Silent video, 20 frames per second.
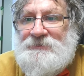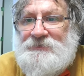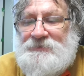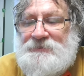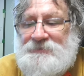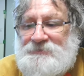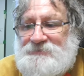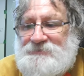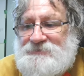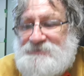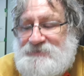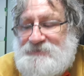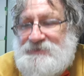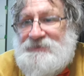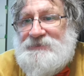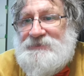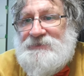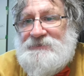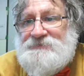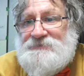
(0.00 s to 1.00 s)
is
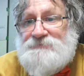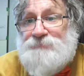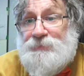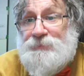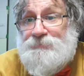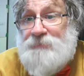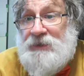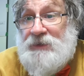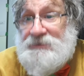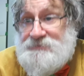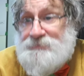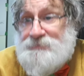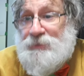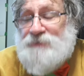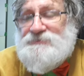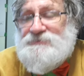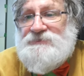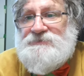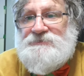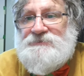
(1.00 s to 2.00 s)
seen as a
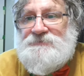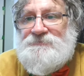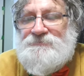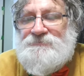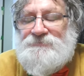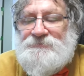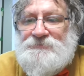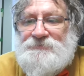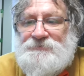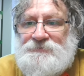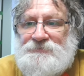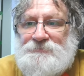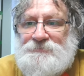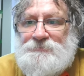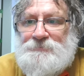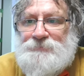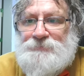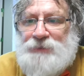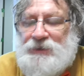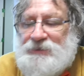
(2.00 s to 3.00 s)
positive
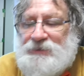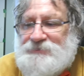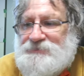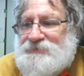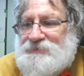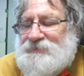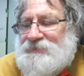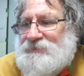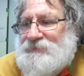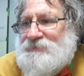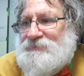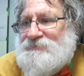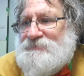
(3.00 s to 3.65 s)
part in our